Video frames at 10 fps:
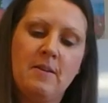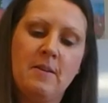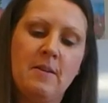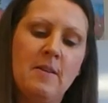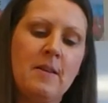
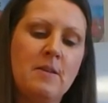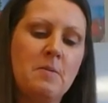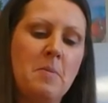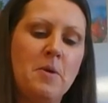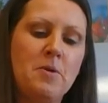think that's
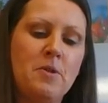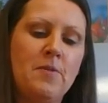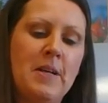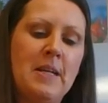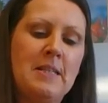most of
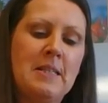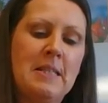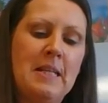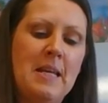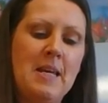it
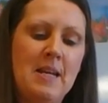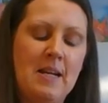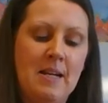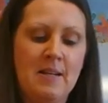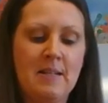
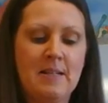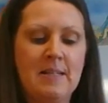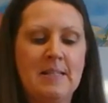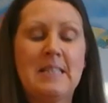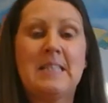in.
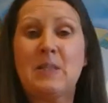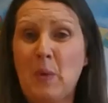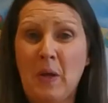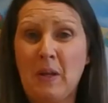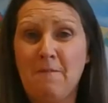So we
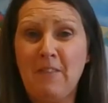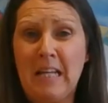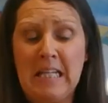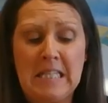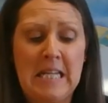get
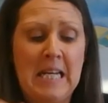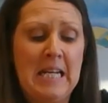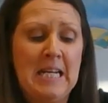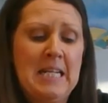fingers in